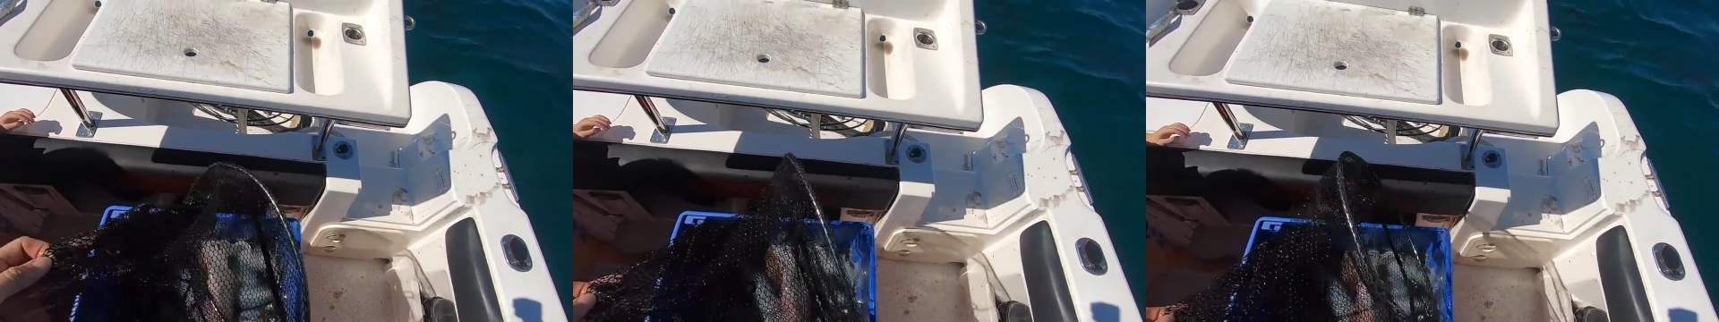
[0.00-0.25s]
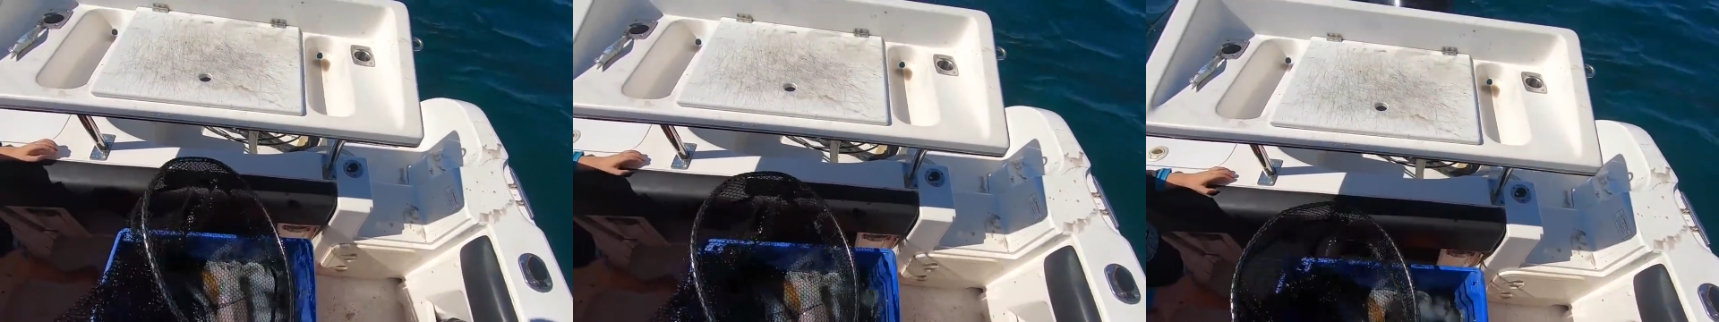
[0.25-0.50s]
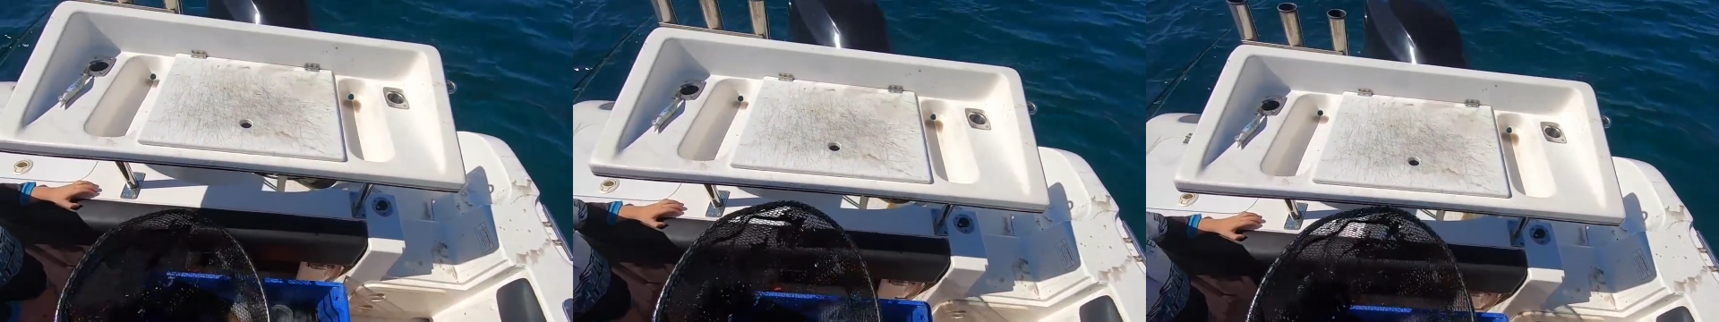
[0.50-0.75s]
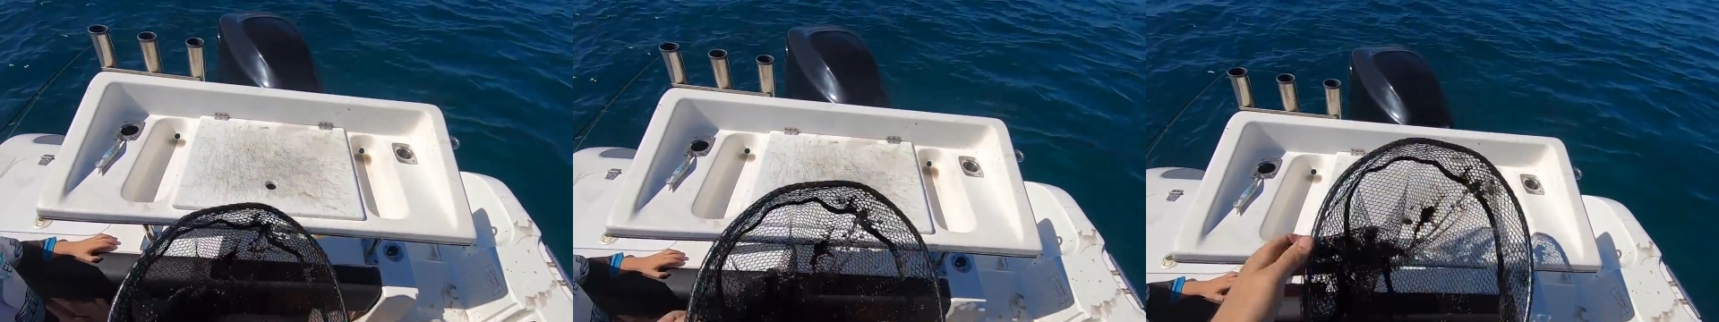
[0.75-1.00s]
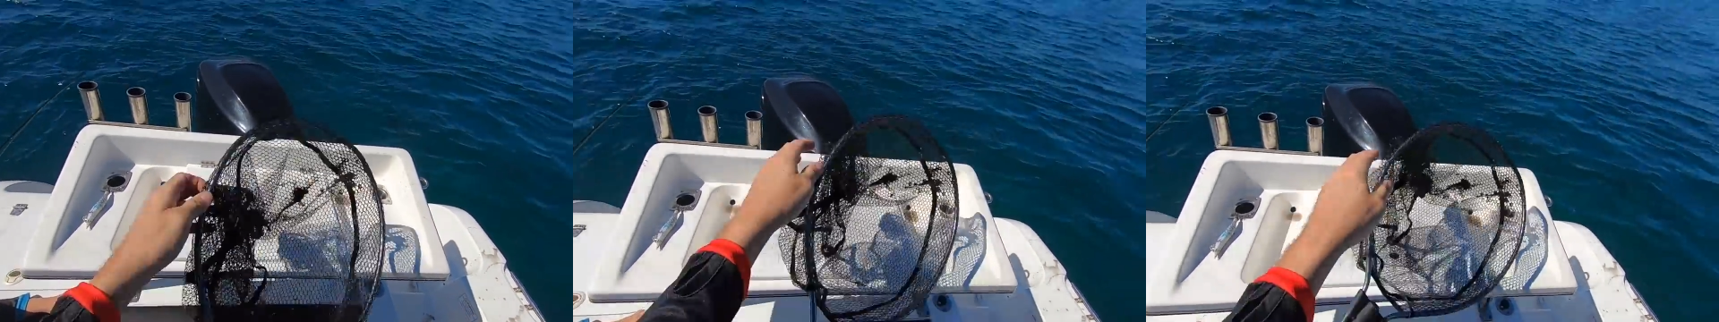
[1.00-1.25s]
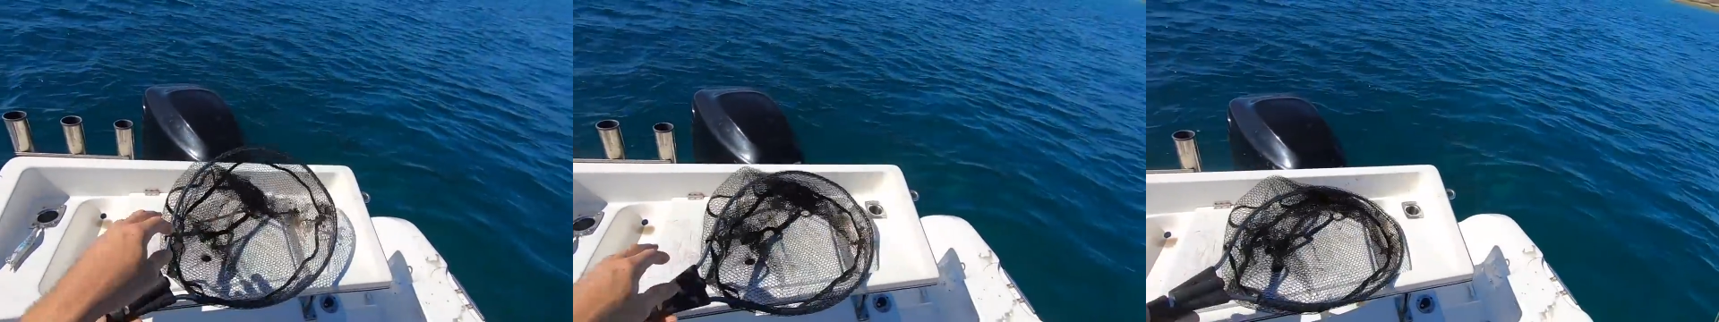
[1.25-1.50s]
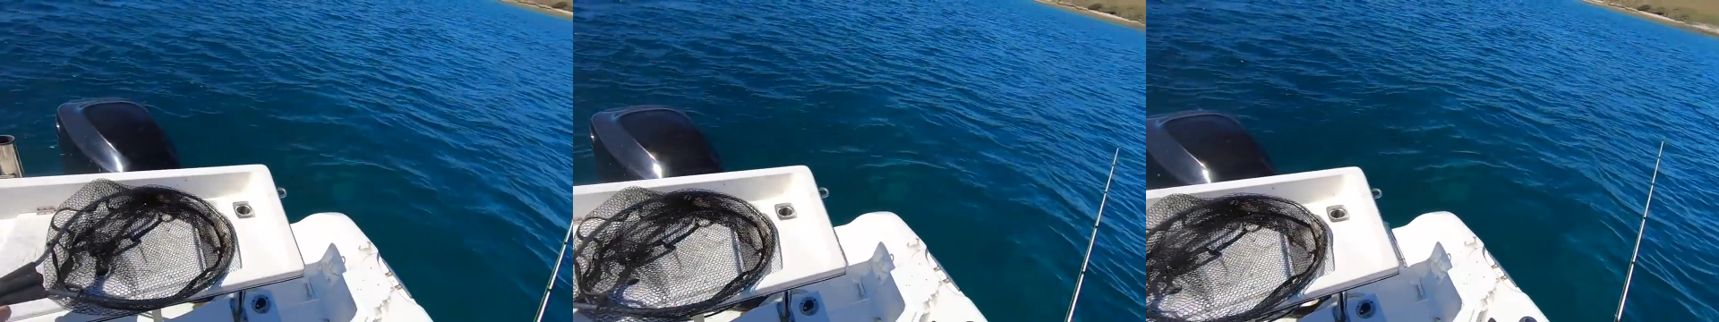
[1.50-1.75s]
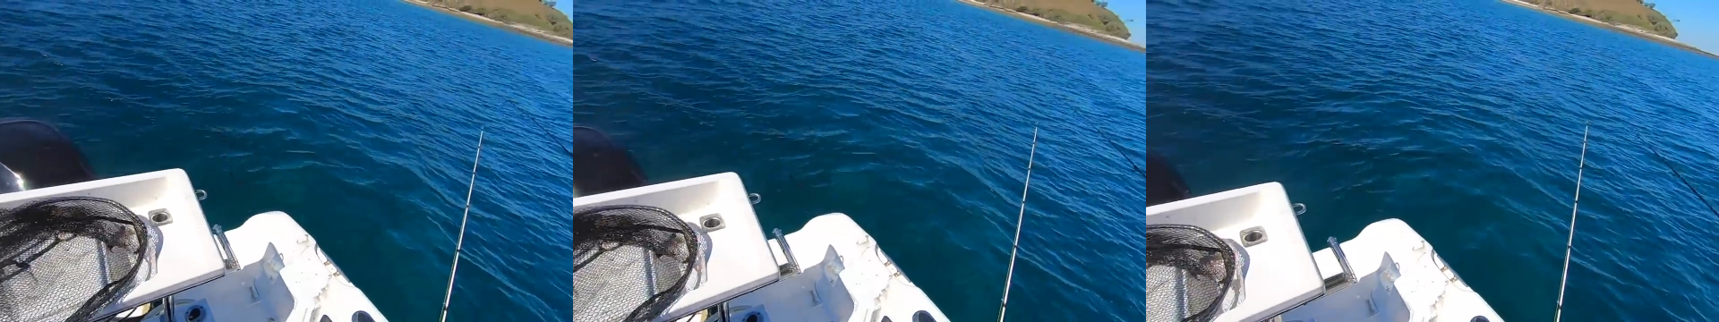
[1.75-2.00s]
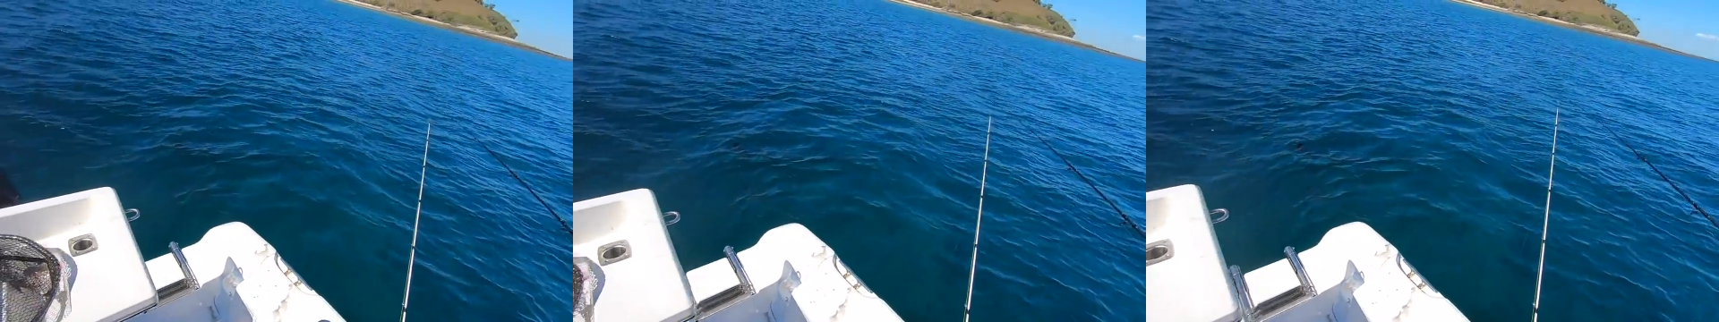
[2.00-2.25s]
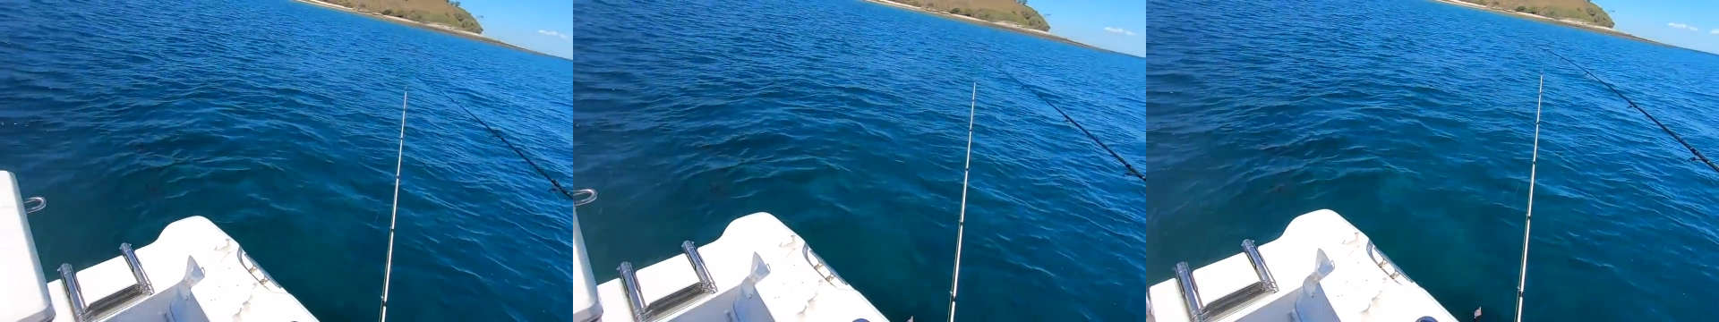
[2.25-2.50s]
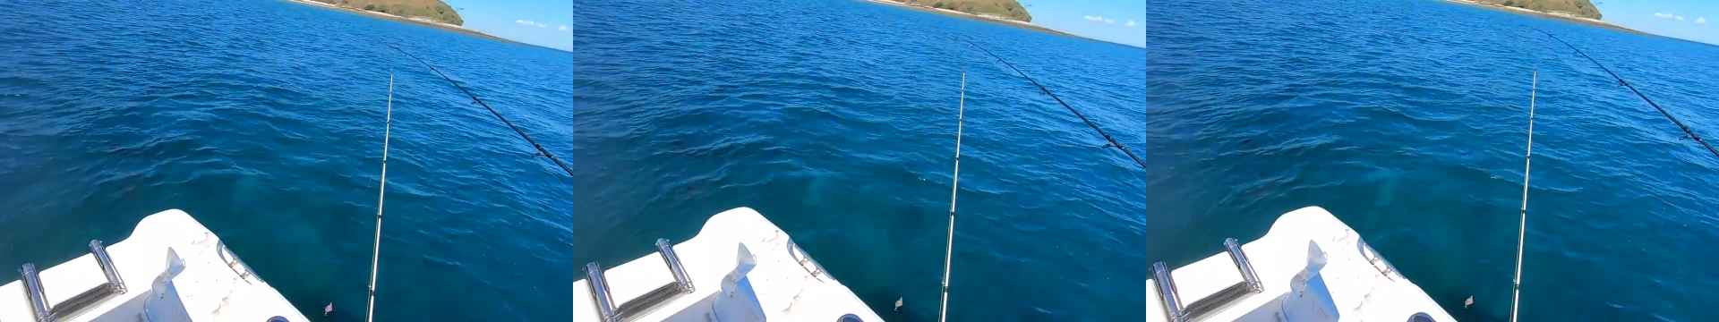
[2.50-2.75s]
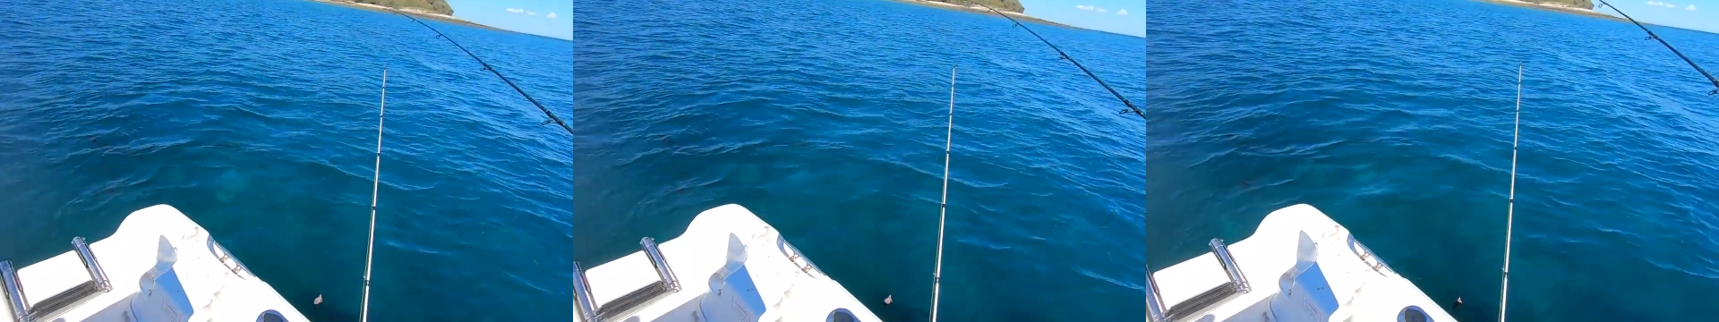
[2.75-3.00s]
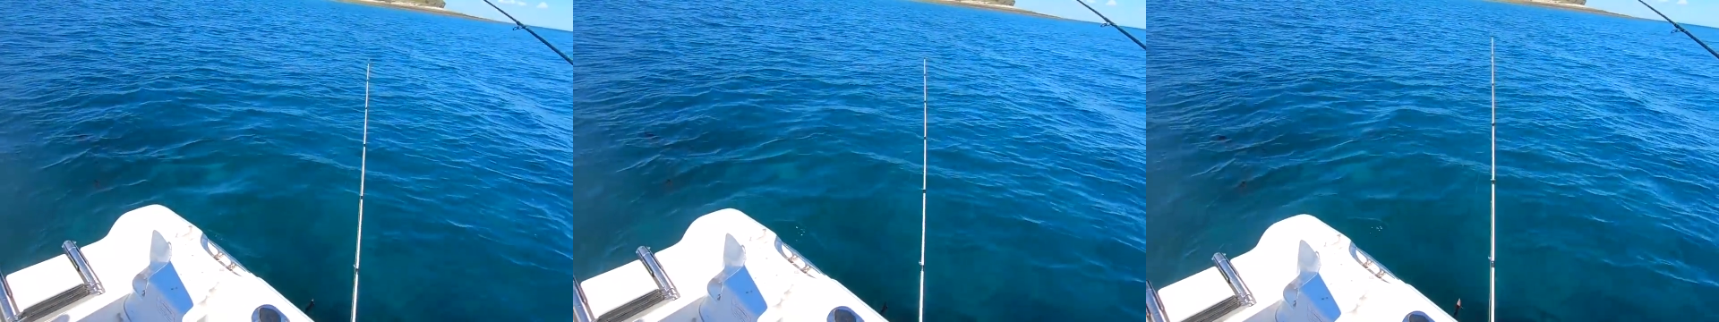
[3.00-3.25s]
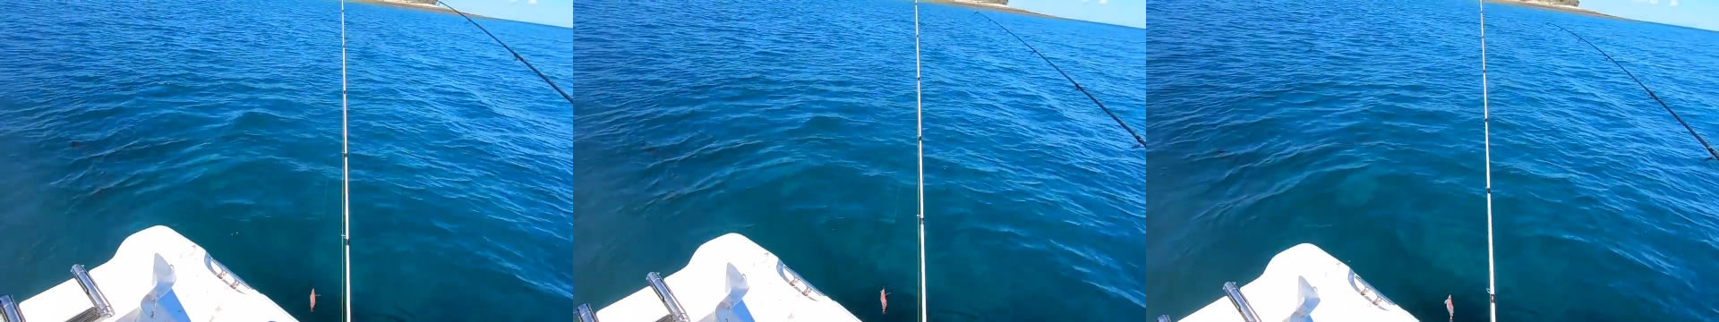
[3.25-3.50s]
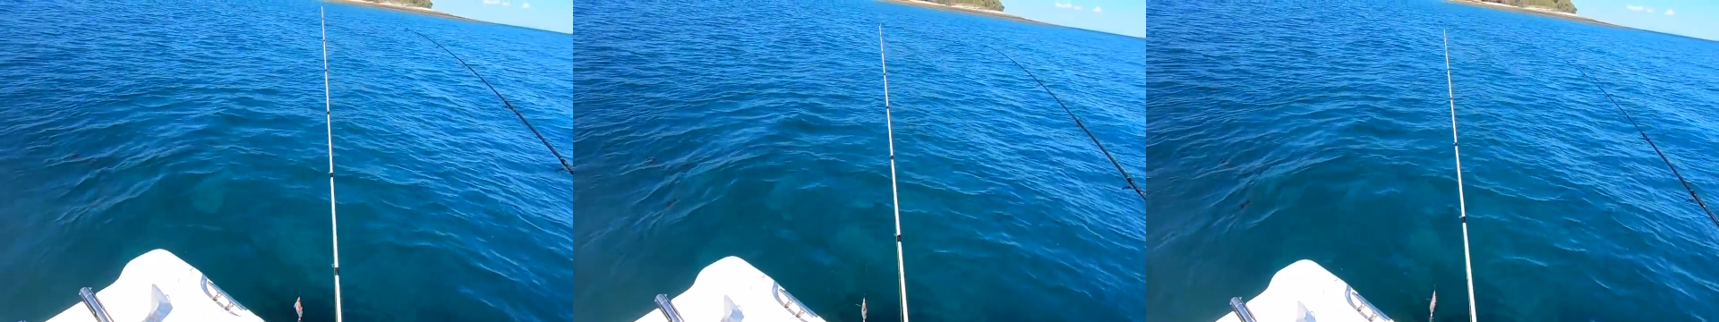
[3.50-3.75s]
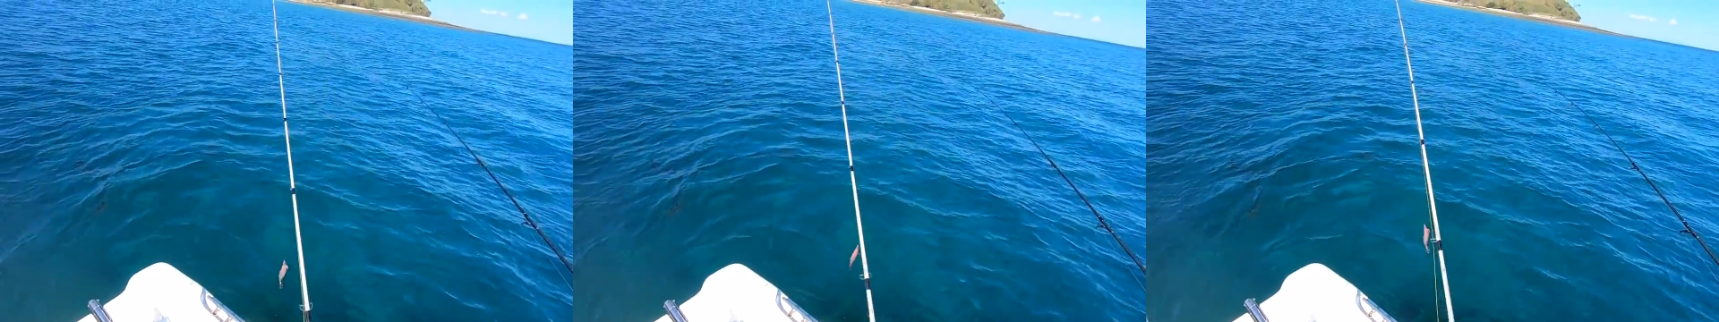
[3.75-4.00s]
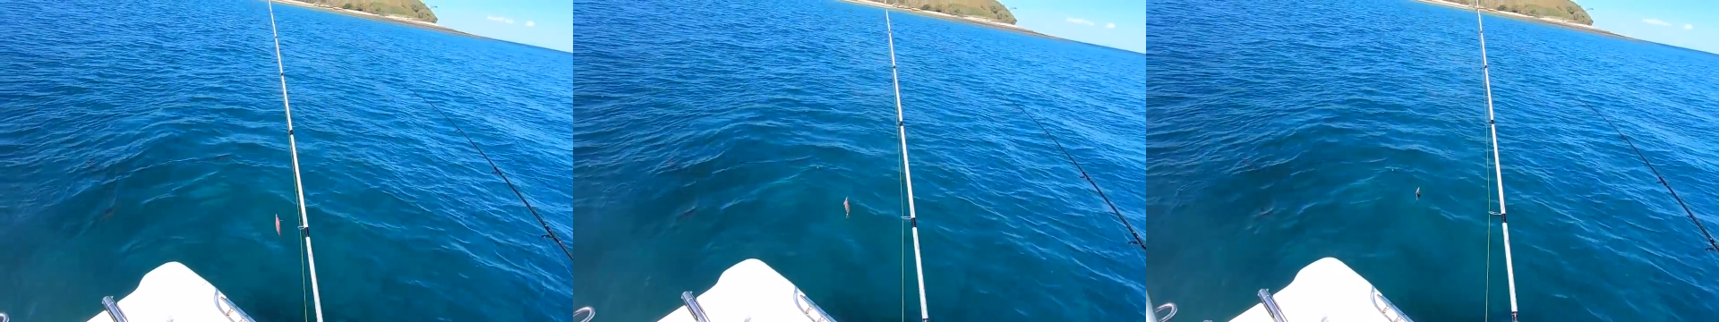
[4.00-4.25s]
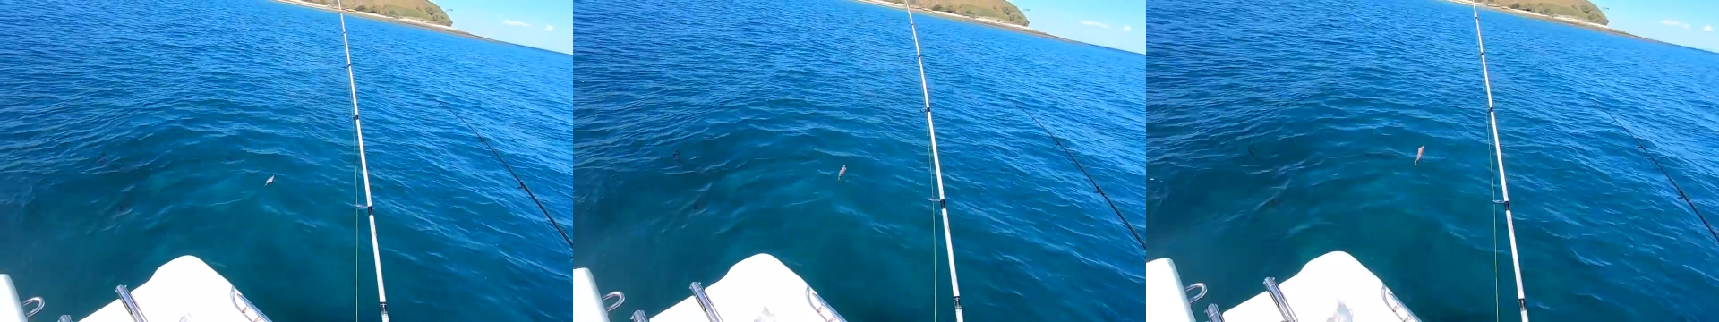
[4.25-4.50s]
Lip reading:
[unreadable: no face in view]